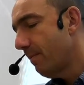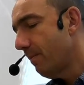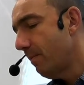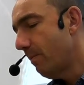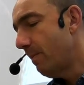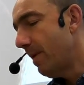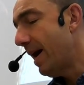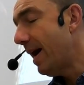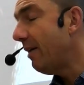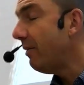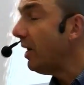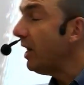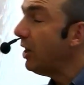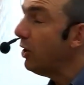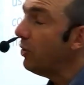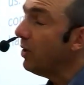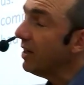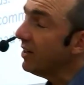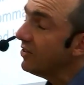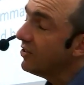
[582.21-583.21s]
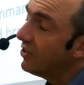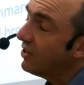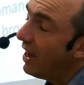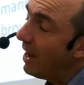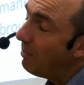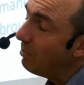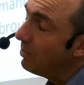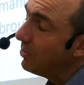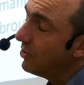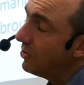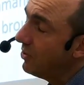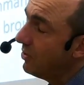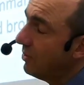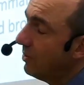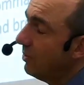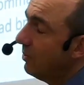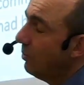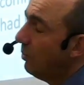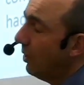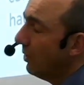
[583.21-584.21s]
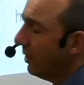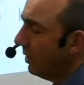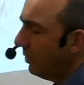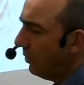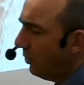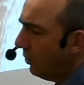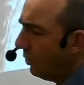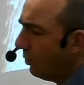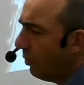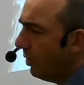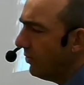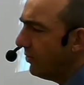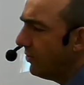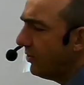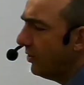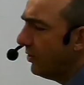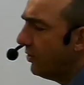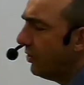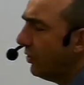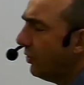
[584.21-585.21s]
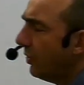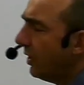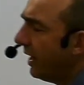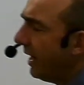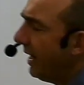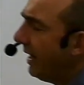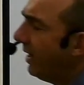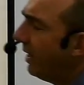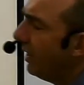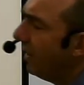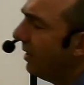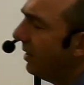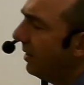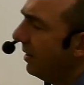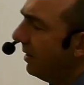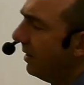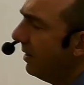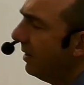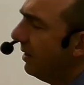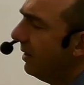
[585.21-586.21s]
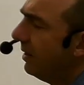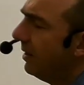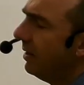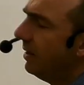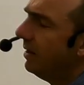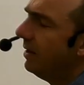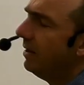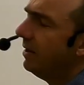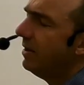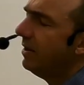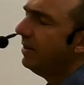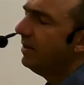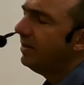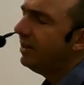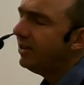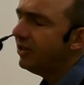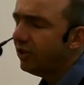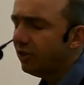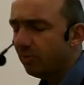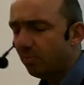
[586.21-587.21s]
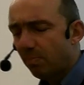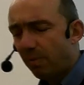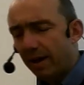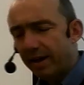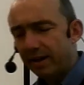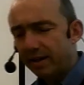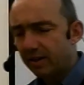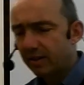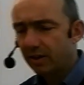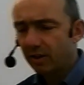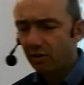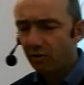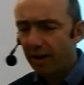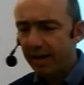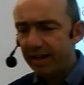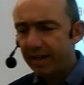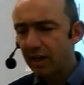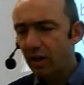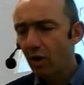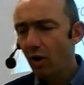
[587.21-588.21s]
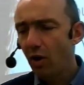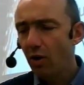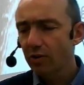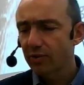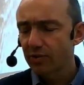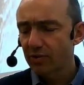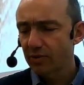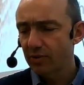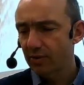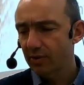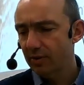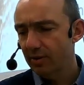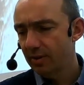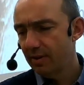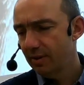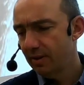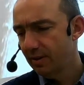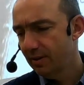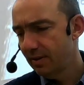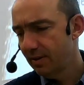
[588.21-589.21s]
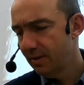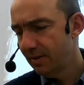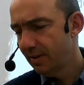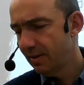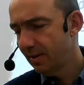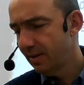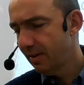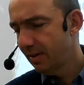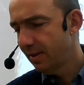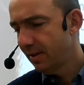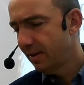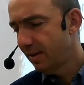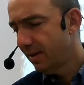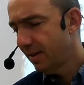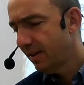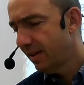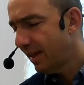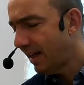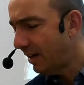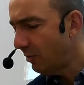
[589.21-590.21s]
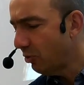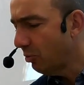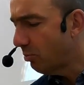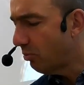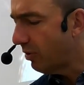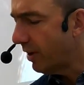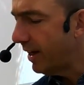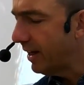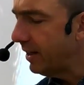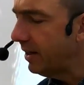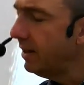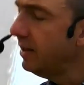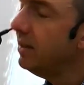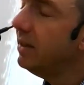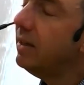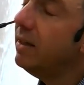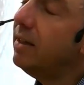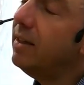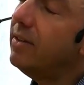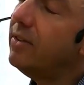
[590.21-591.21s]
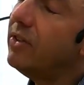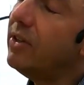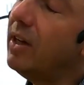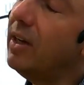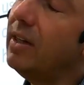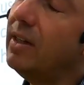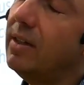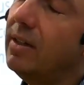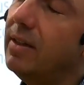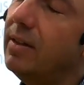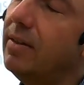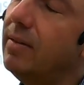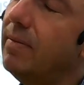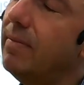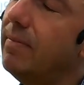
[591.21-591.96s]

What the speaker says: Mary, who accepts what the Lord wants to do in her, despite the great cost that it will bring to her.